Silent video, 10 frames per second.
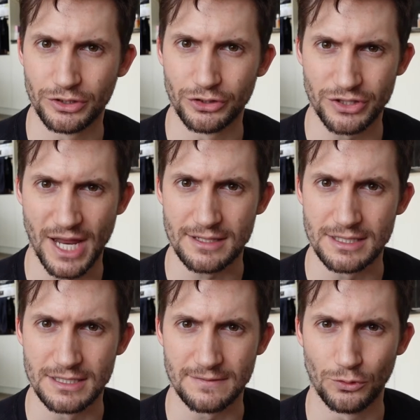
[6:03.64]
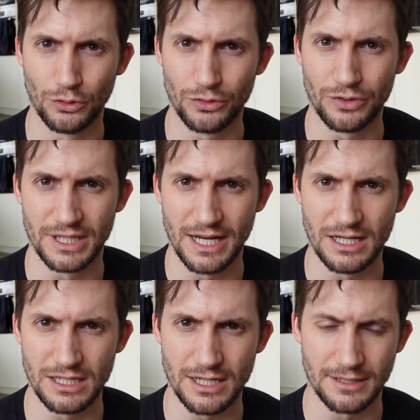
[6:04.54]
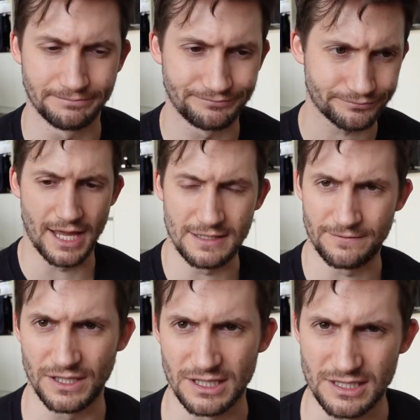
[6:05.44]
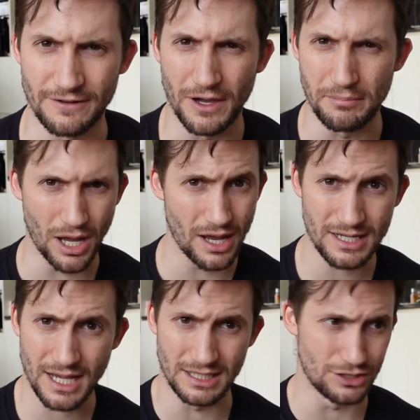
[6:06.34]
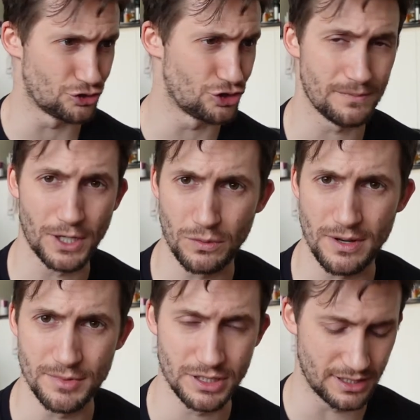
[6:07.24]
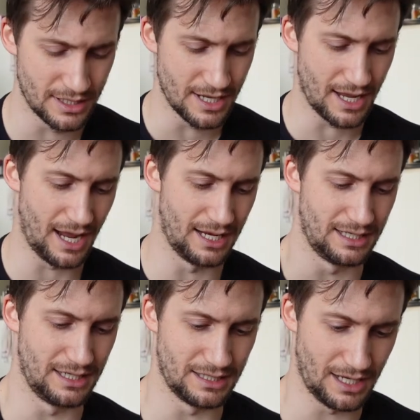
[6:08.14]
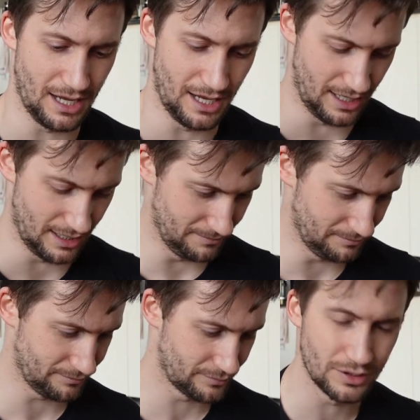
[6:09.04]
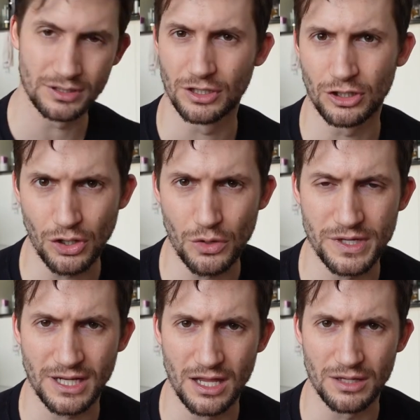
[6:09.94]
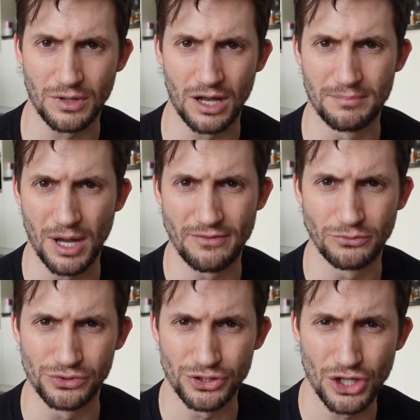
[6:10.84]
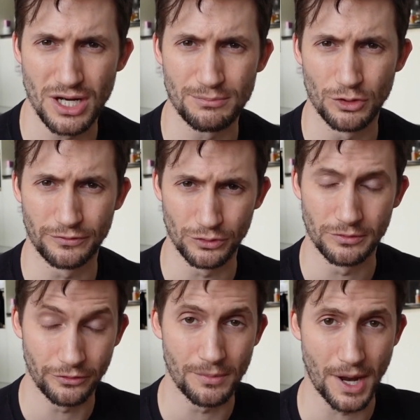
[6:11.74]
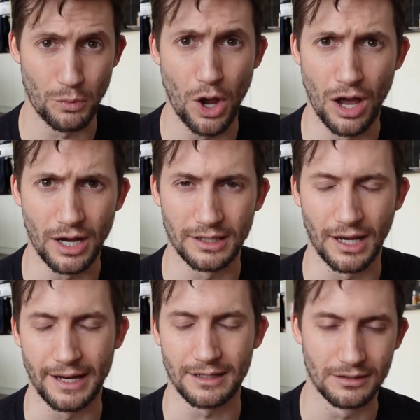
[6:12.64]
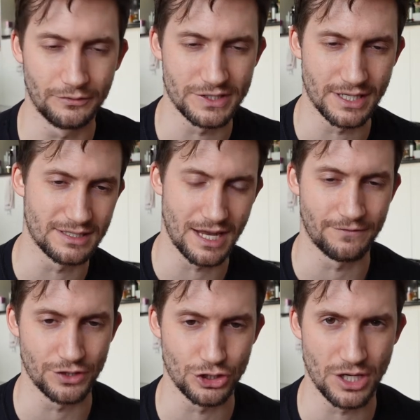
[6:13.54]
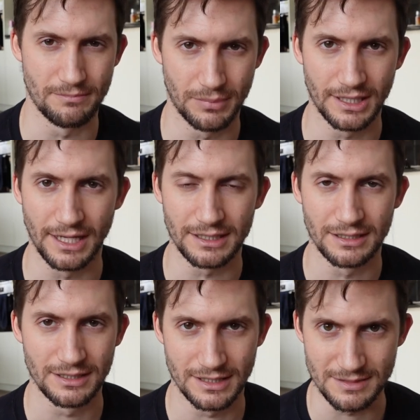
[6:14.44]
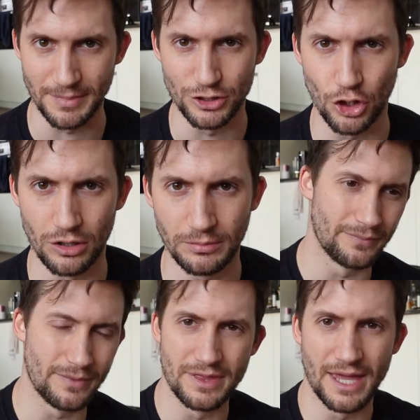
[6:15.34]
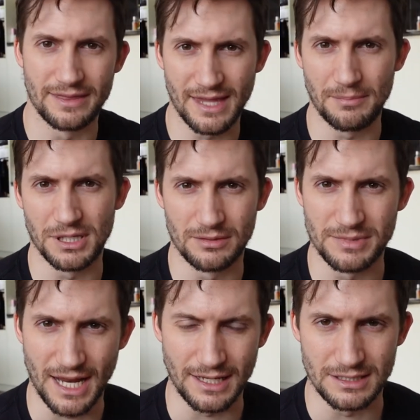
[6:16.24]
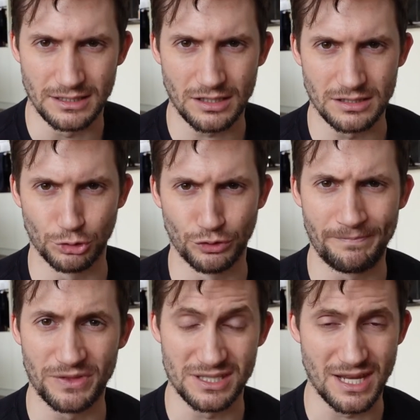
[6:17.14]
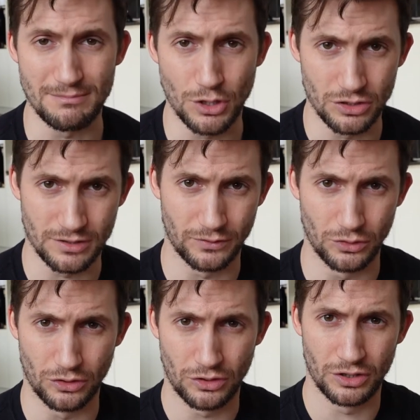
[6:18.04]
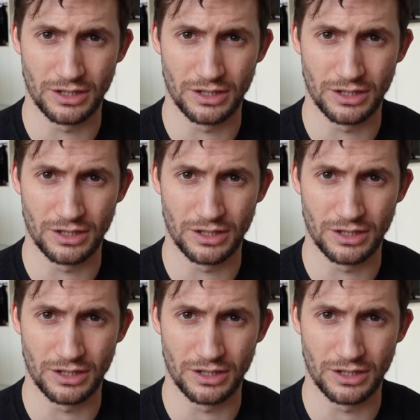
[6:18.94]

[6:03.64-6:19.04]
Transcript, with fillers: and your taxes for the end of year. Any fitness stuff I buy, any gym equipment, any. Um, clothing I, I buy for the gym or for, for my work, like obviously I say for the gym, but like it's my job, then that becomes tax deductible. The same goes for